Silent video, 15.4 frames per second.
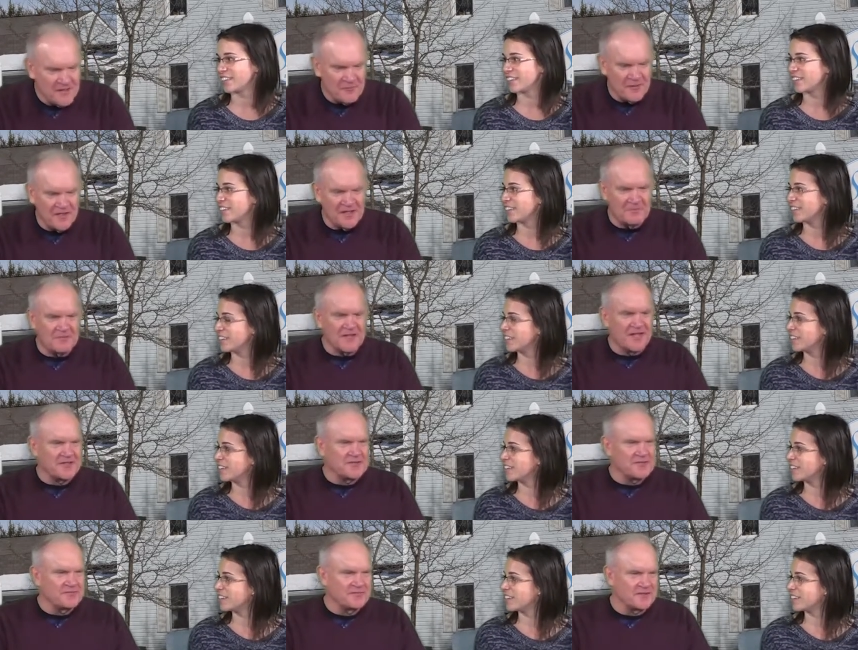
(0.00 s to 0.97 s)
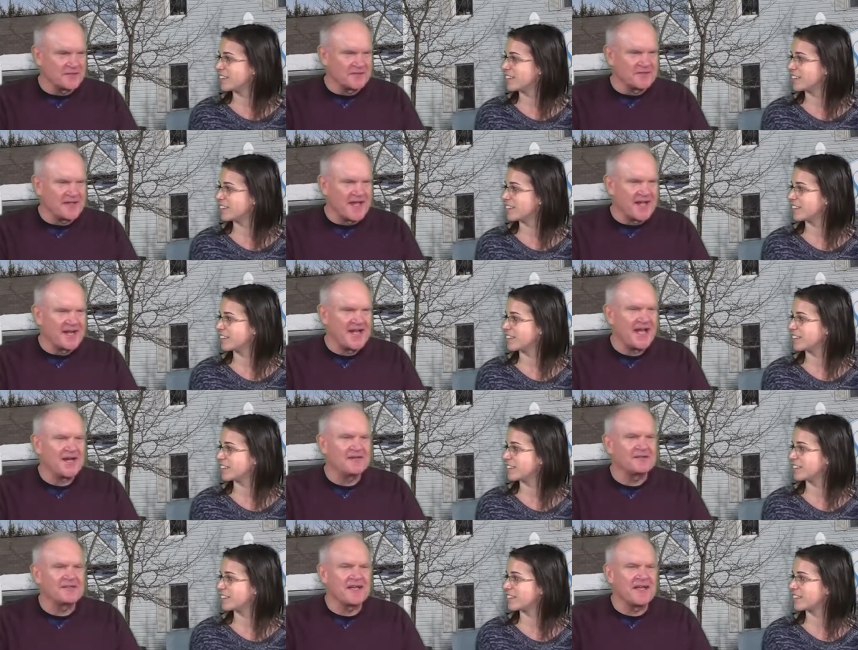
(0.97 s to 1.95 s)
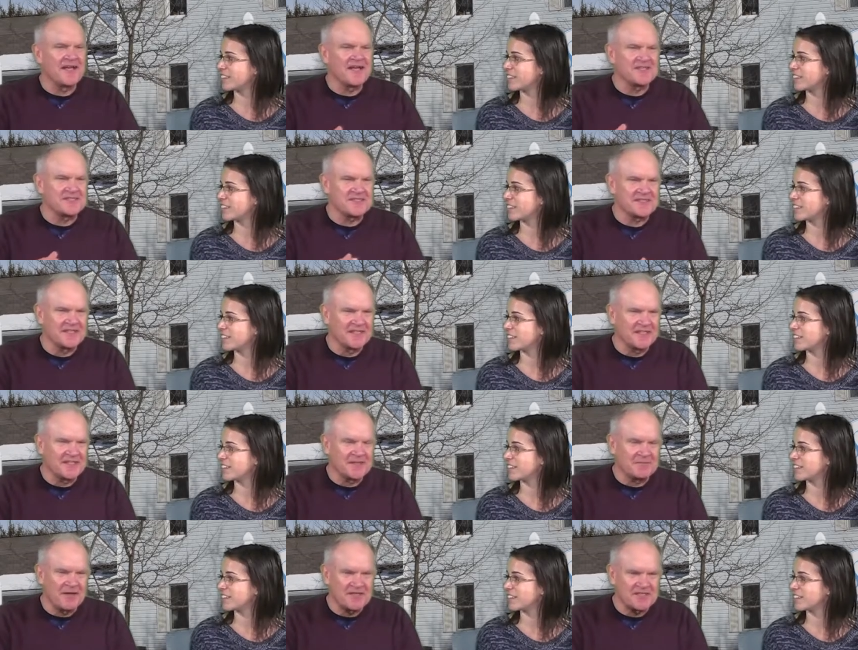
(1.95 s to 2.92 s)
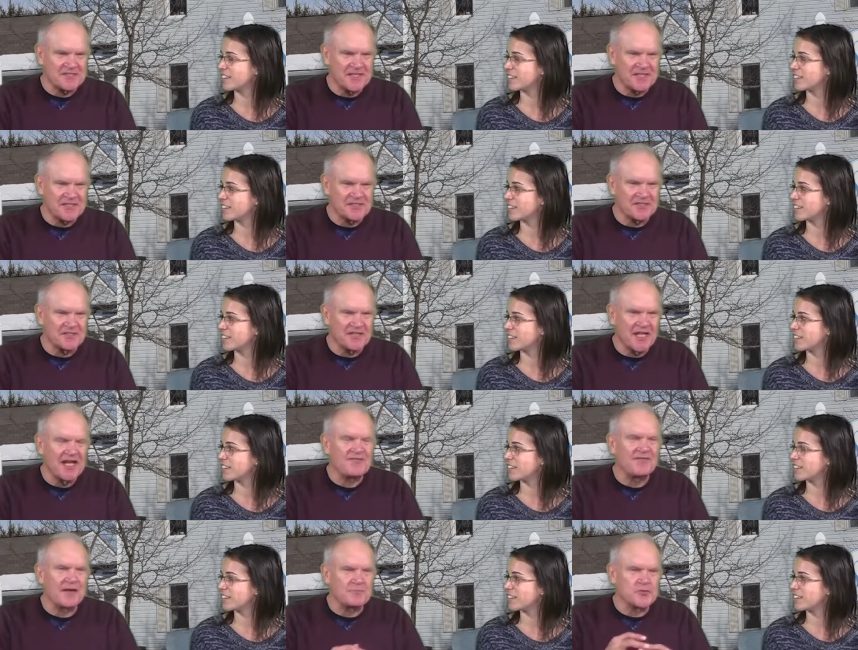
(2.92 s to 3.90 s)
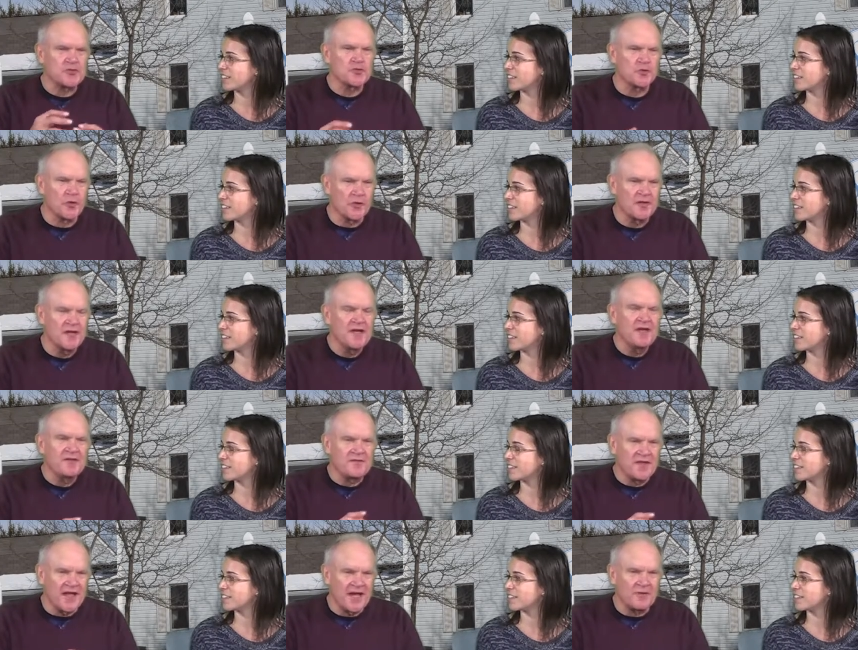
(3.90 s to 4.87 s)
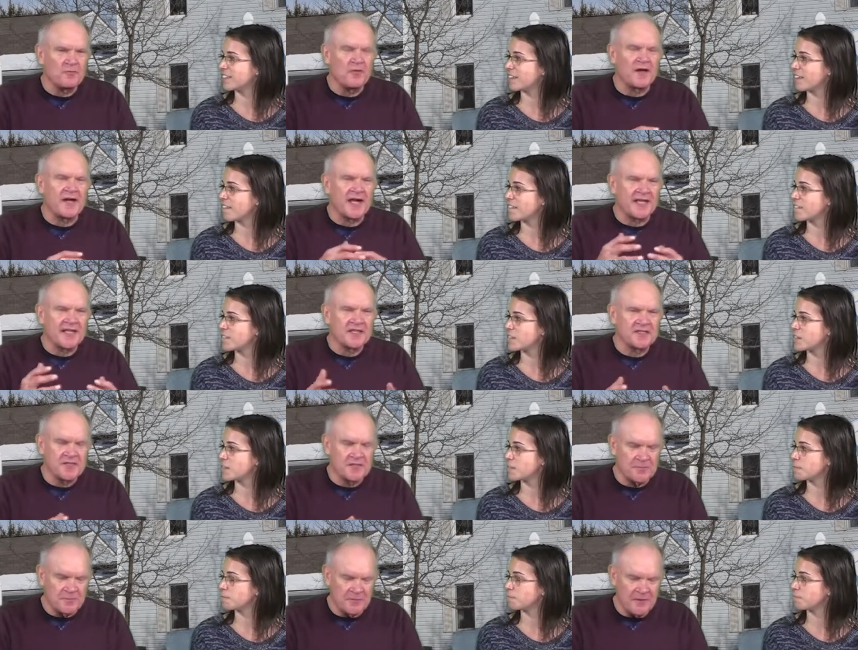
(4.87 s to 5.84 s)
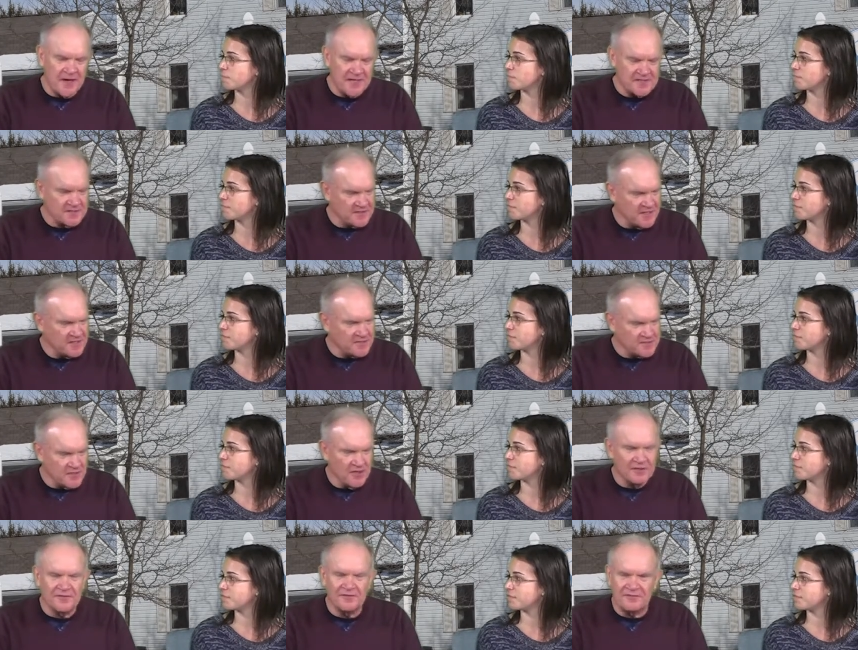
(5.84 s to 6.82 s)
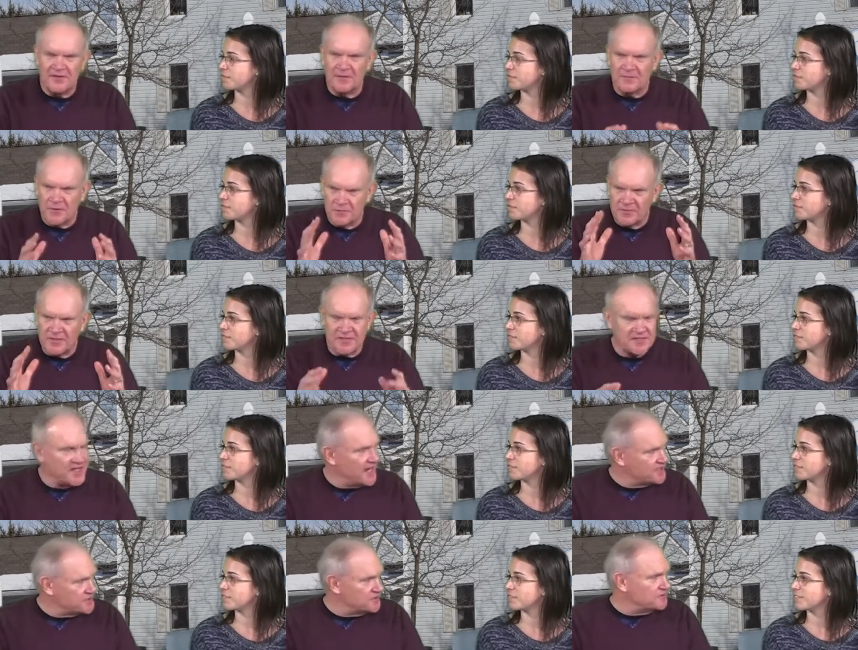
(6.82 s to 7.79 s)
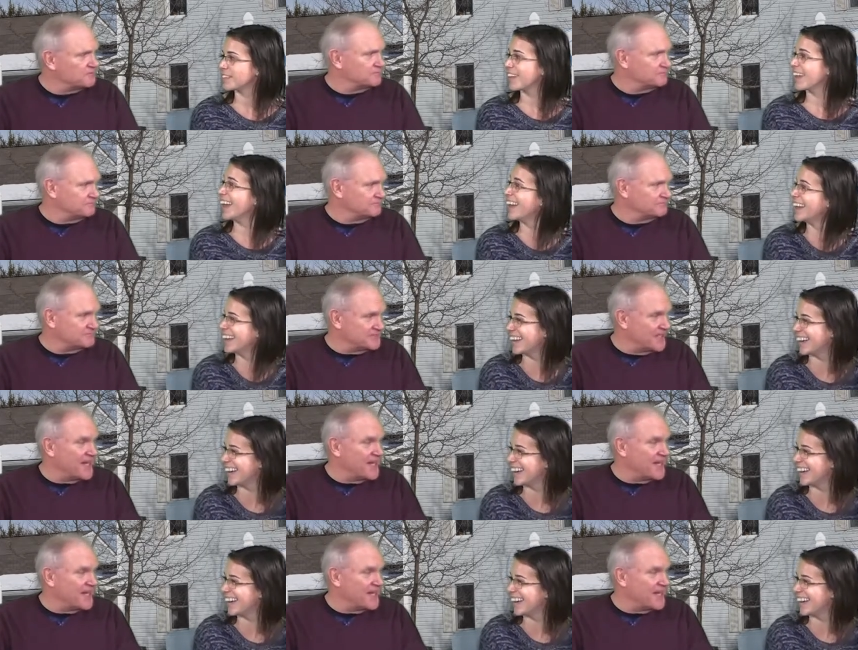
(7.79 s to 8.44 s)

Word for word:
Speaker 1: Well, I'm glad you figured that out. As uh, at my stage in life, I'm sure that when I get to the Procrastinators Hall of Fame, there'll be a statue of